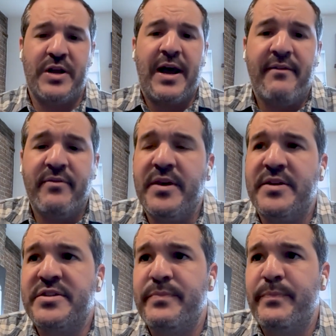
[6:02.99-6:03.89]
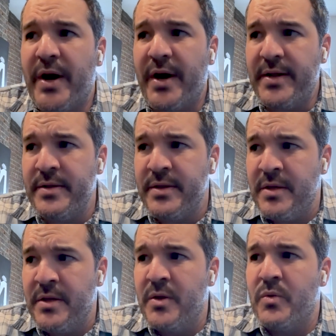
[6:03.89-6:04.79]
have this, but
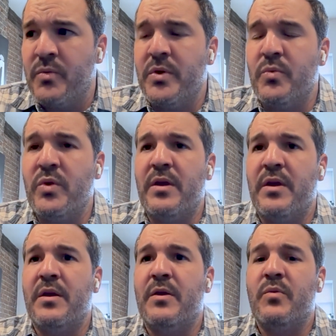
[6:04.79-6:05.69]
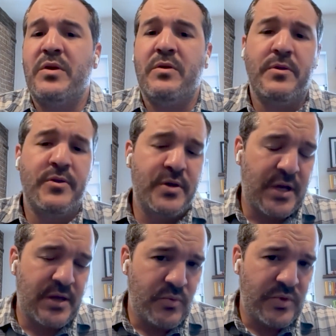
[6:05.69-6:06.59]
when you look
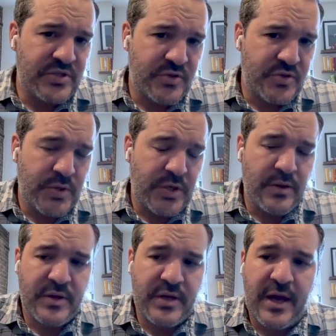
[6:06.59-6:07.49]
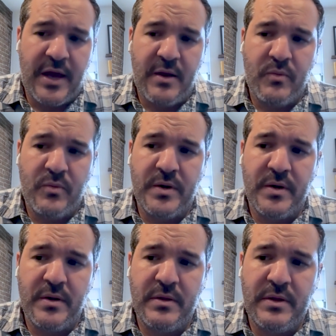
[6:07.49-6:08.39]
at the research, when you look at
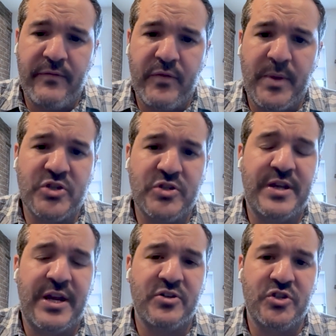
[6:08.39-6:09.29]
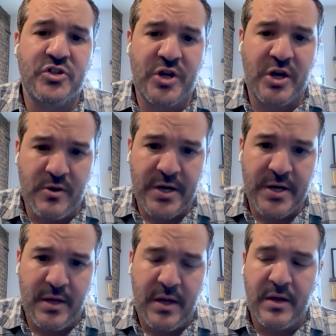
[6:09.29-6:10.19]
what the information is actually
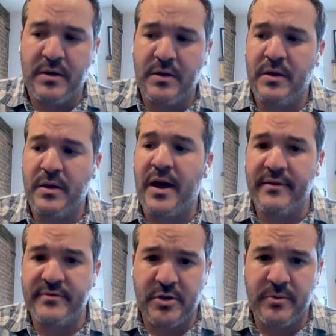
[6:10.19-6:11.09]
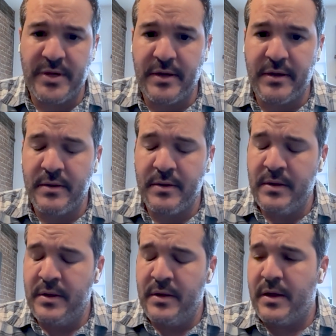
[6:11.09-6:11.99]
sharing and the lives that are being
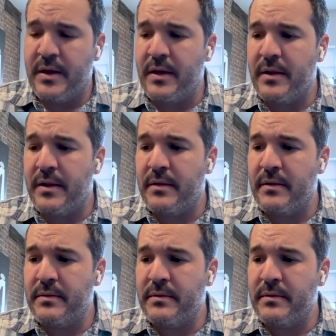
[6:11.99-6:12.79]
uh,